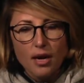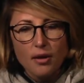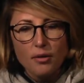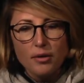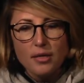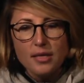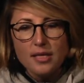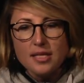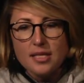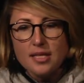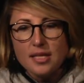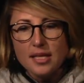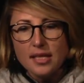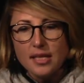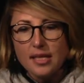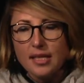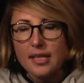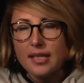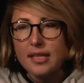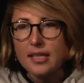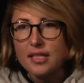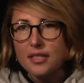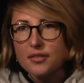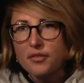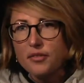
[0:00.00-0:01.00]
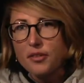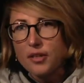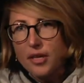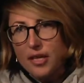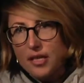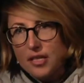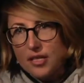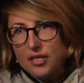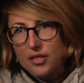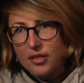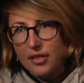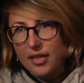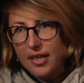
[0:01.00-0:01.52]
easy it is for
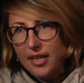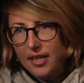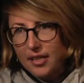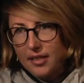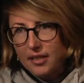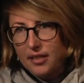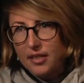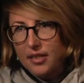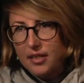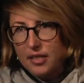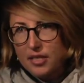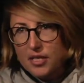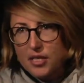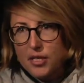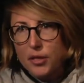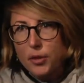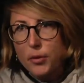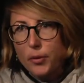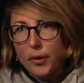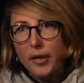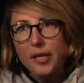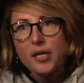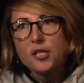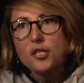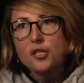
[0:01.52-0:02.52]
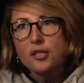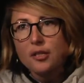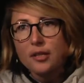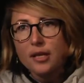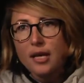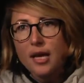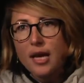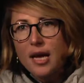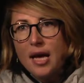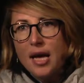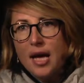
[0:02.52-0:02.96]
us to get into this situation.